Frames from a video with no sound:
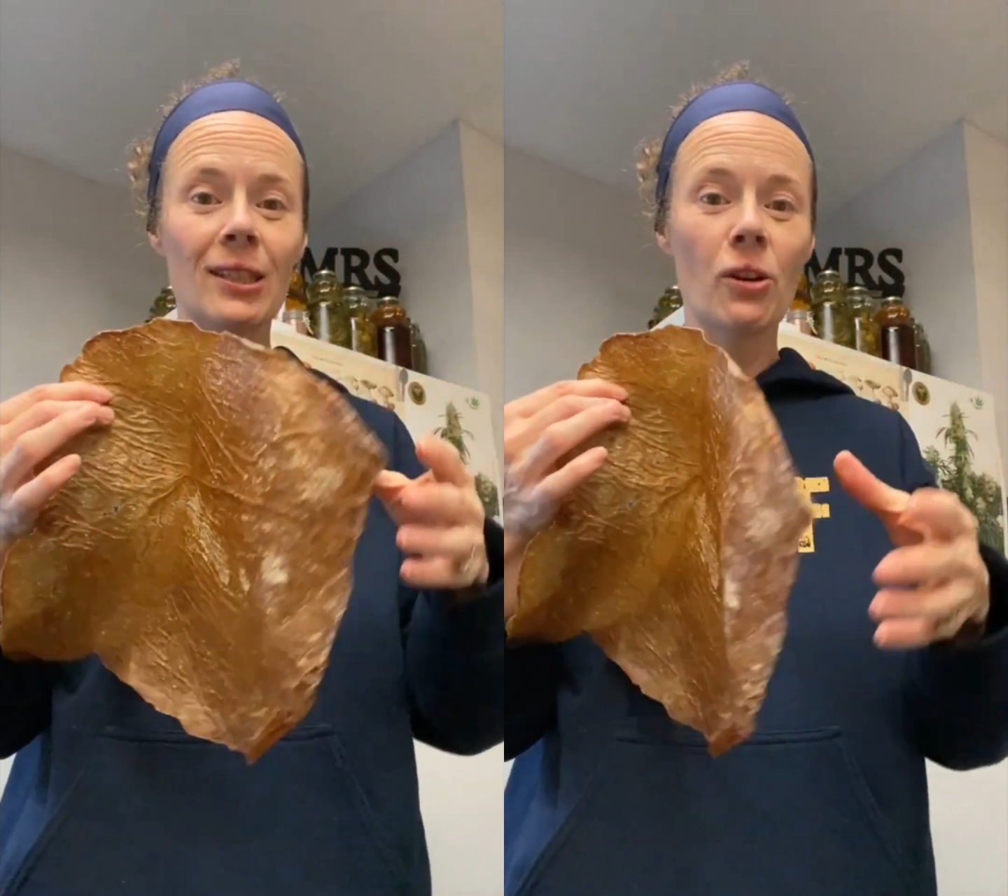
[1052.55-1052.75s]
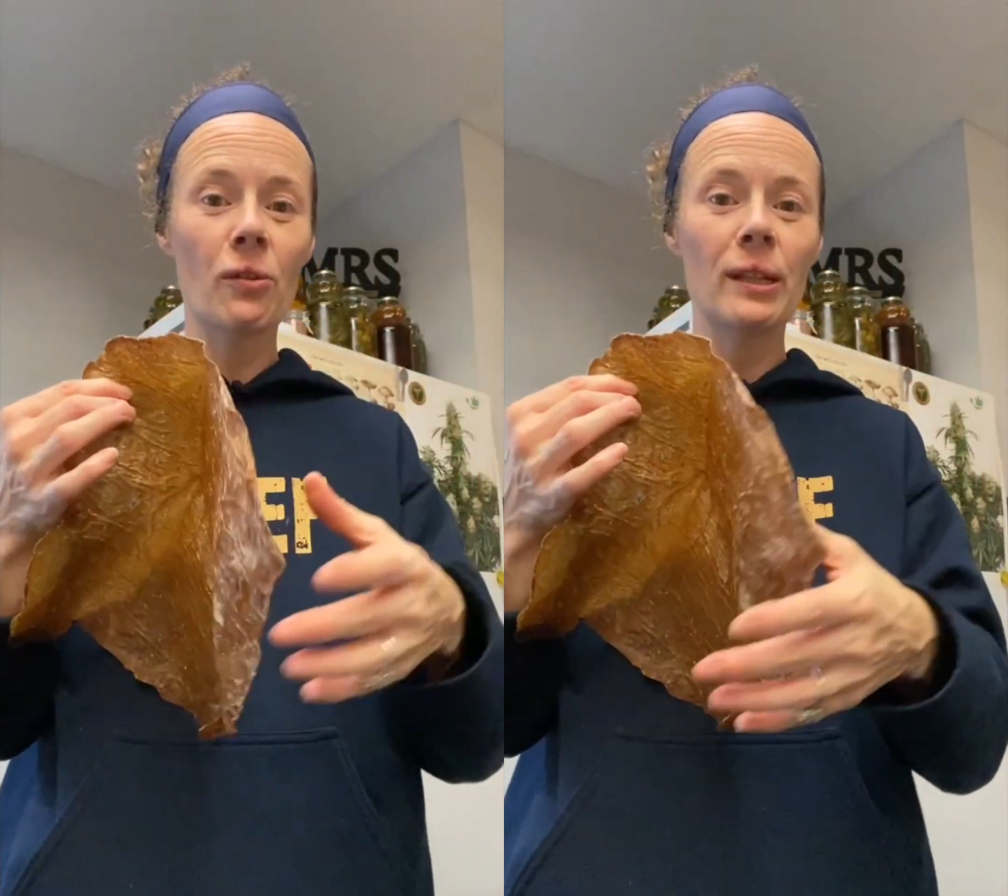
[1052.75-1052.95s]

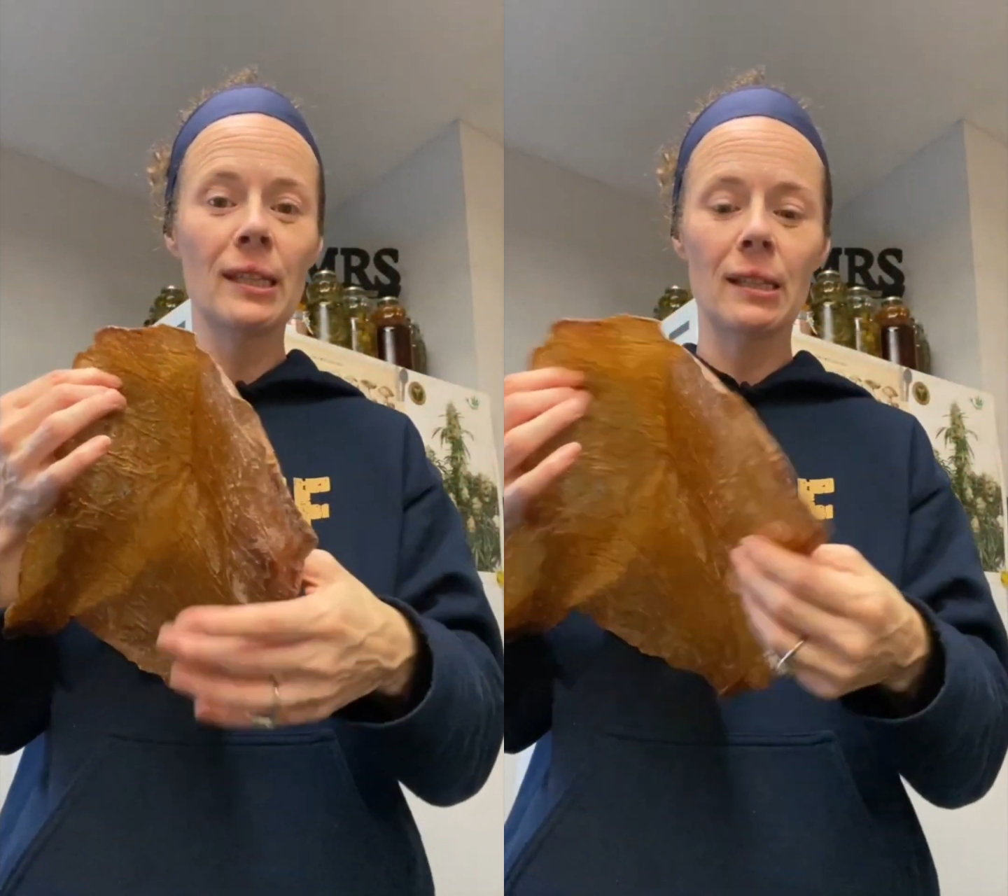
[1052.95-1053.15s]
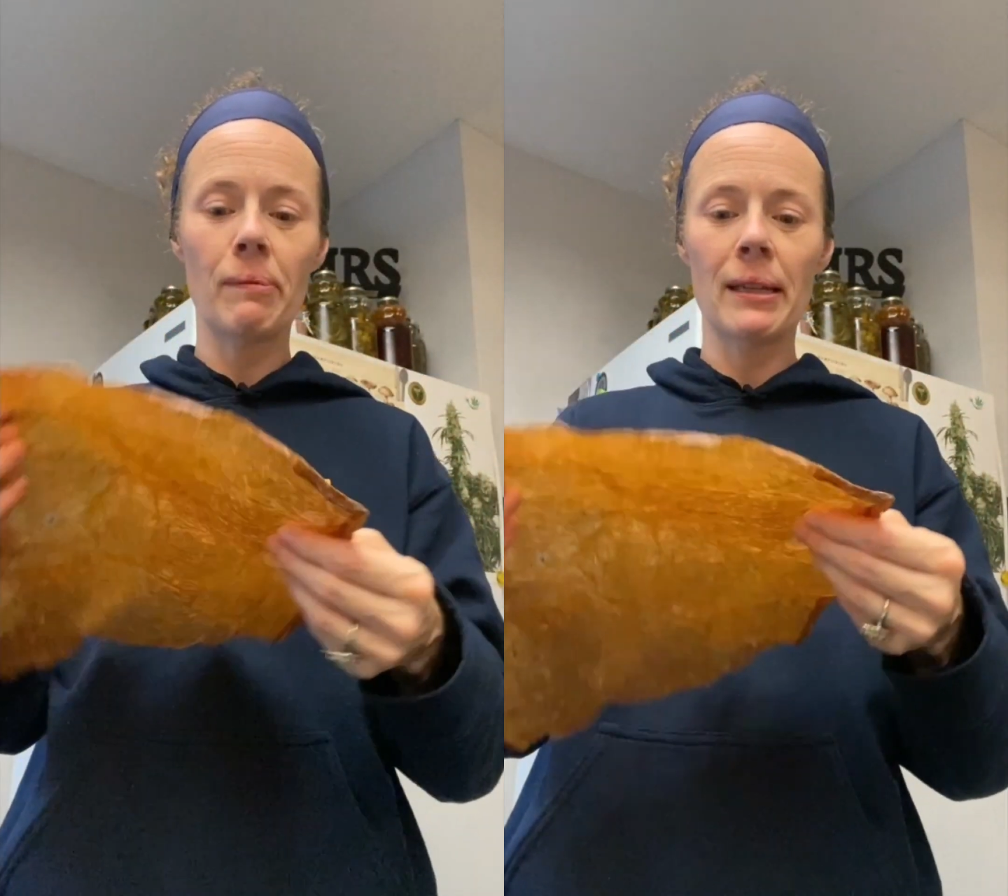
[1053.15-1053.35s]
So
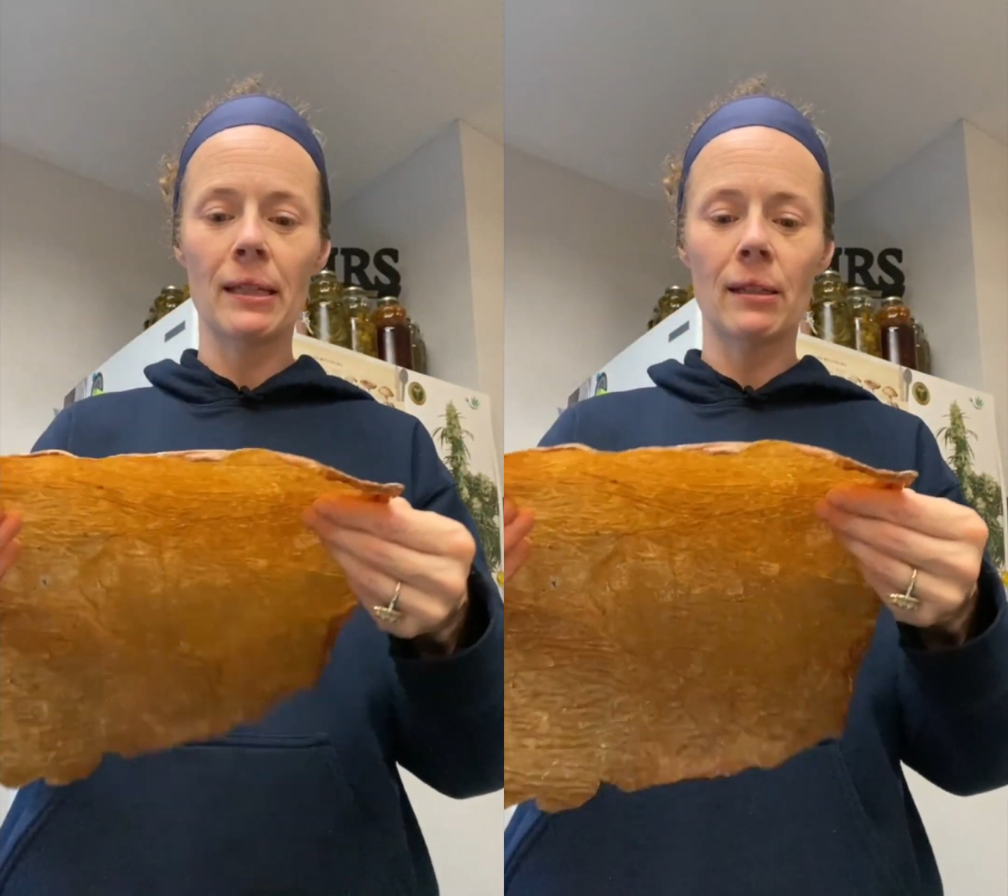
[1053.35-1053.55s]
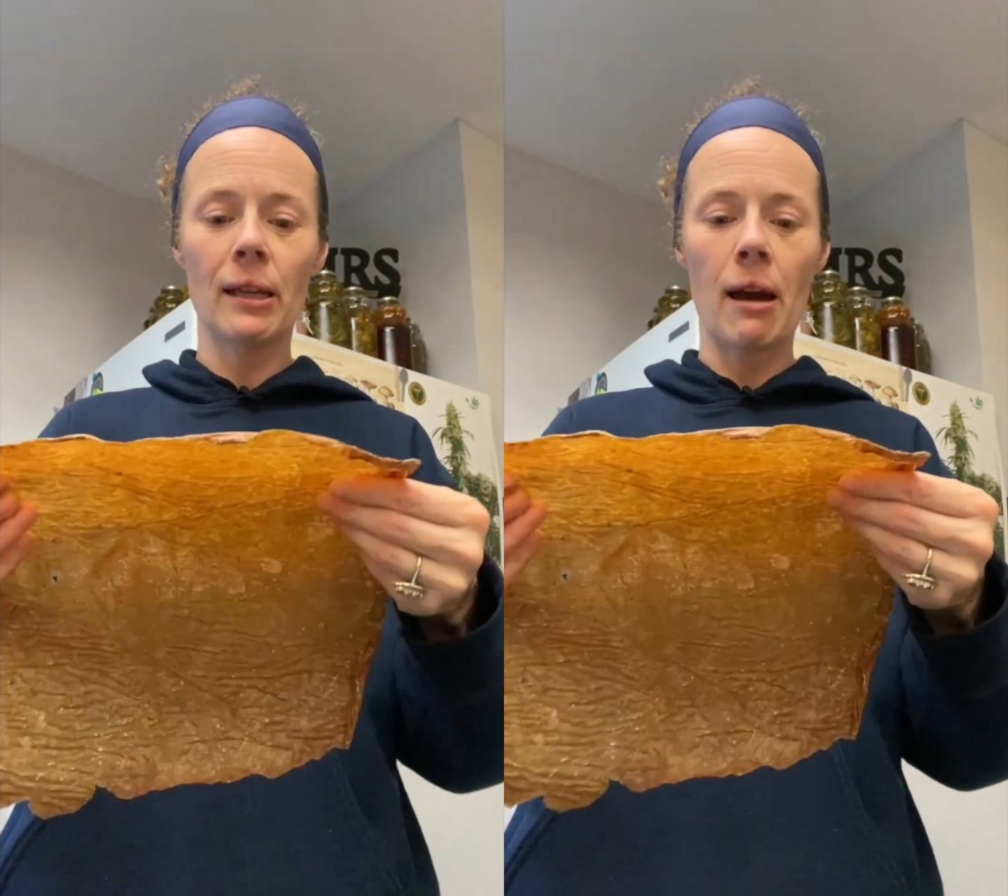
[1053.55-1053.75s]
this is
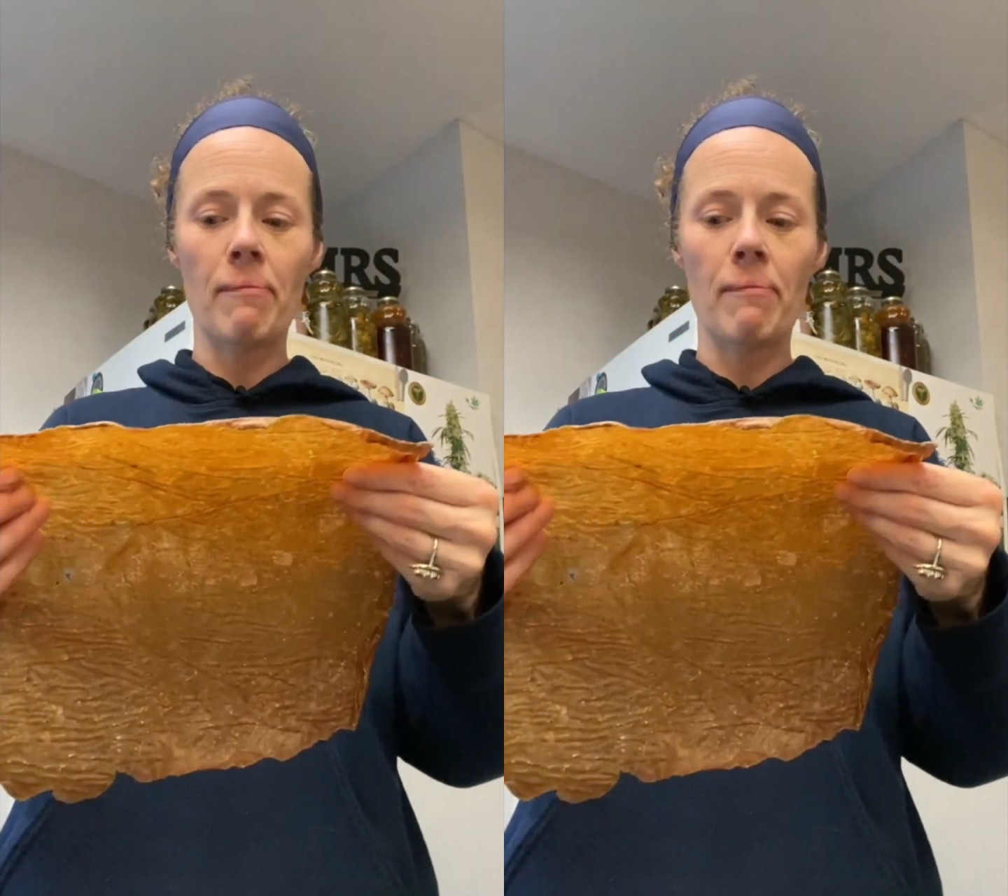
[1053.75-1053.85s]
basically